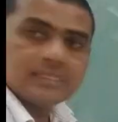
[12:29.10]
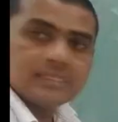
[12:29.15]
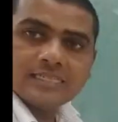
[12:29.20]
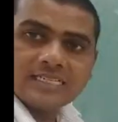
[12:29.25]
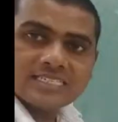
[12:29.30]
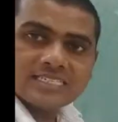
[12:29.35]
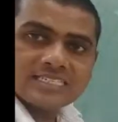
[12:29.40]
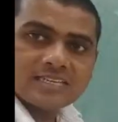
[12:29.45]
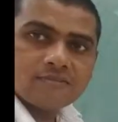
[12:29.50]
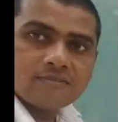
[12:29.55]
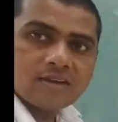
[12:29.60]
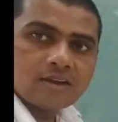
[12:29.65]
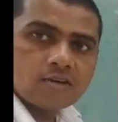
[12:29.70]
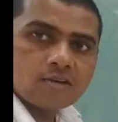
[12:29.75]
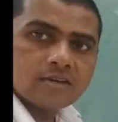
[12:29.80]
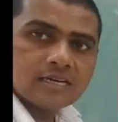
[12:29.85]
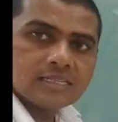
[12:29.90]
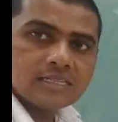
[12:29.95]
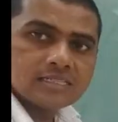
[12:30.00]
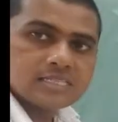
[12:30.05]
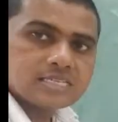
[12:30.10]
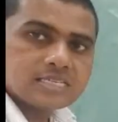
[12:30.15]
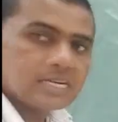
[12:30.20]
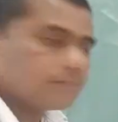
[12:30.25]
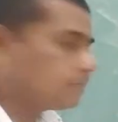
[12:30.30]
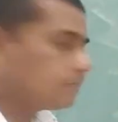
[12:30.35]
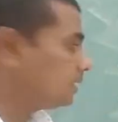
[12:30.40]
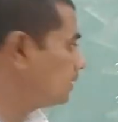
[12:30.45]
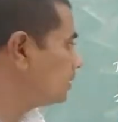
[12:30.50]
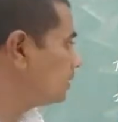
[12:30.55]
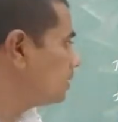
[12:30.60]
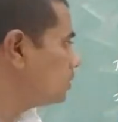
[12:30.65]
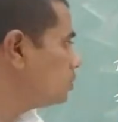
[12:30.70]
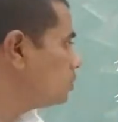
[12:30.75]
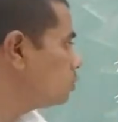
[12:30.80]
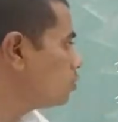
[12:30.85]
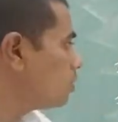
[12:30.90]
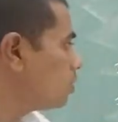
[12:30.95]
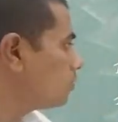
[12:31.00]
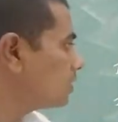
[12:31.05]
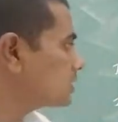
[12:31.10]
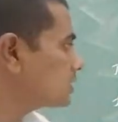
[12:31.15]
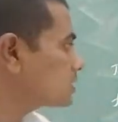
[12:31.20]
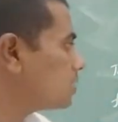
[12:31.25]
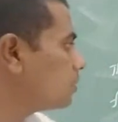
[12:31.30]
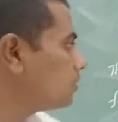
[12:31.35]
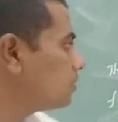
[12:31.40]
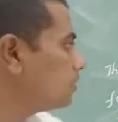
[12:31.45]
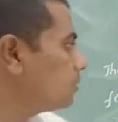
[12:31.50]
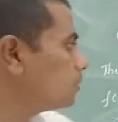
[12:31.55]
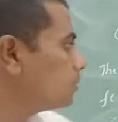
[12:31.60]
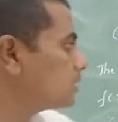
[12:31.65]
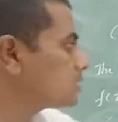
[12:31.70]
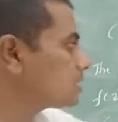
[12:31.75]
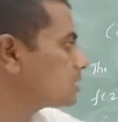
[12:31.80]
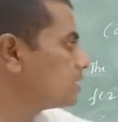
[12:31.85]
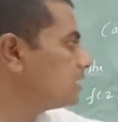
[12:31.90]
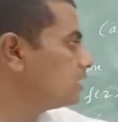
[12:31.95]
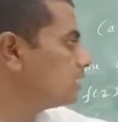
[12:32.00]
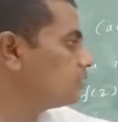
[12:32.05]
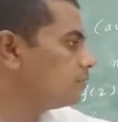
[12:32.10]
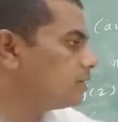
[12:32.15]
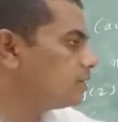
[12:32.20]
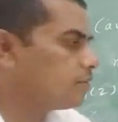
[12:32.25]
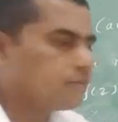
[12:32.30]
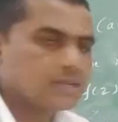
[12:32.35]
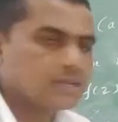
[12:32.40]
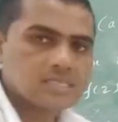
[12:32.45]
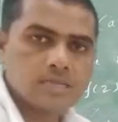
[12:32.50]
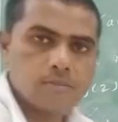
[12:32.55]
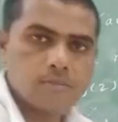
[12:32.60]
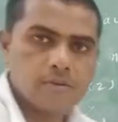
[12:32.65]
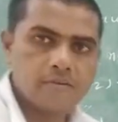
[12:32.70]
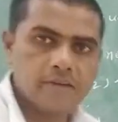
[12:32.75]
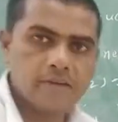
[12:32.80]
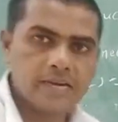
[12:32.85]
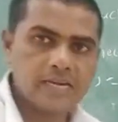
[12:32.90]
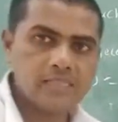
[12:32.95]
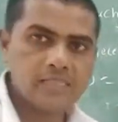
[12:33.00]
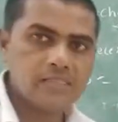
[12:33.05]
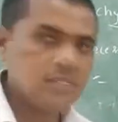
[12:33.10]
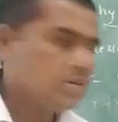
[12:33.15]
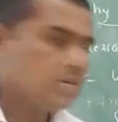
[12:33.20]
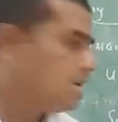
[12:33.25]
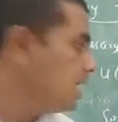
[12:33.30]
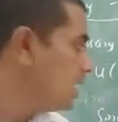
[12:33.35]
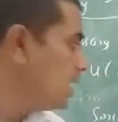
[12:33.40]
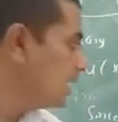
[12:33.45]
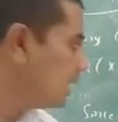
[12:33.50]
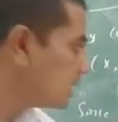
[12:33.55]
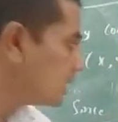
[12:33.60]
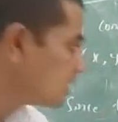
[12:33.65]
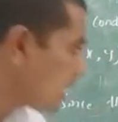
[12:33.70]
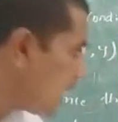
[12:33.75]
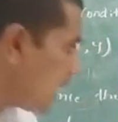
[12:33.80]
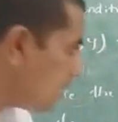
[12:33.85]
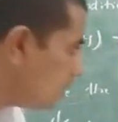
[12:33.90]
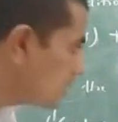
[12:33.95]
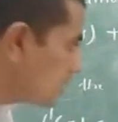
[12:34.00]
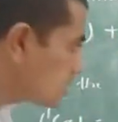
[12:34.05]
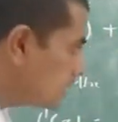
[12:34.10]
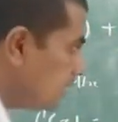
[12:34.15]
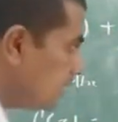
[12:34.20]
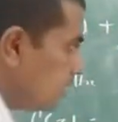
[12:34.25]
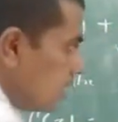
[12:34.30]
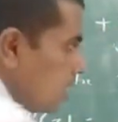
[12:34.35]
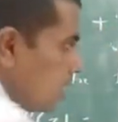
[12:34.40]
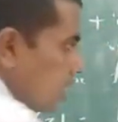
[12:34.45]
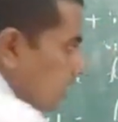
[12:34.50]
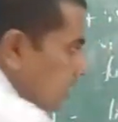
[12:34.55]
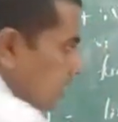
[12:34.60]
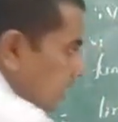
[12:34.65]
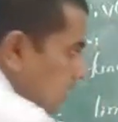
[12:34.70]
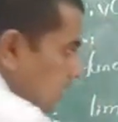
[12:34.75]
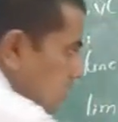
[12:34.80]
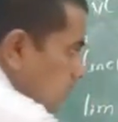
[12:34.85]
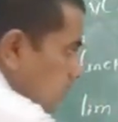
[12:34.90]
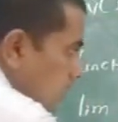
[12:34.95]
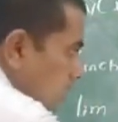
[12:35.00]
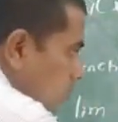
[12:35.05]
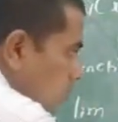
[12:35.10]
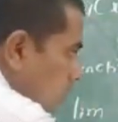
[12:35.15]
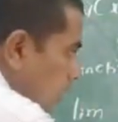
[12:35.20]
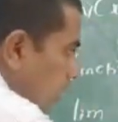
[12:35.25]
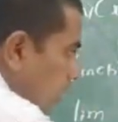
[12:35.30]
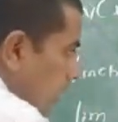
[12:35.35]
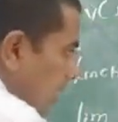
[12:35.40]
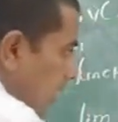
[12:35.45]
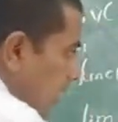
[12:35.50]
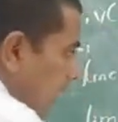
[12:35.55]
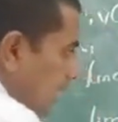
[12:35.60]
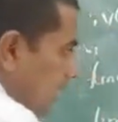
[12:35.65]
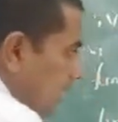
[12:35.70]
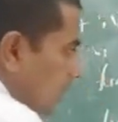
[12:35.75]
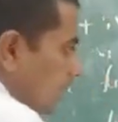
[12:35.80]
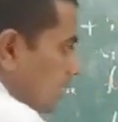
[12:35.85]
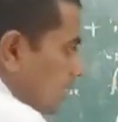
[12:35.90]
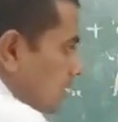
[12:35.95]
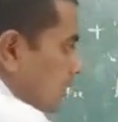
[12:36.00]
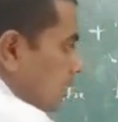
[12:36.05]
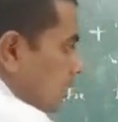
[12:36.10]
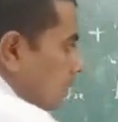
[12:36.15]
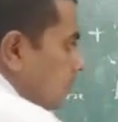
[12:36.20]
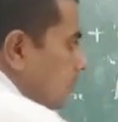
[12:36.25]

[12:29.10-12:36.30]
it is given already in the statement, u of x comma y plus I into v of x comma y, right? Next, I'm asking, in this place, what you can write, I'm asking.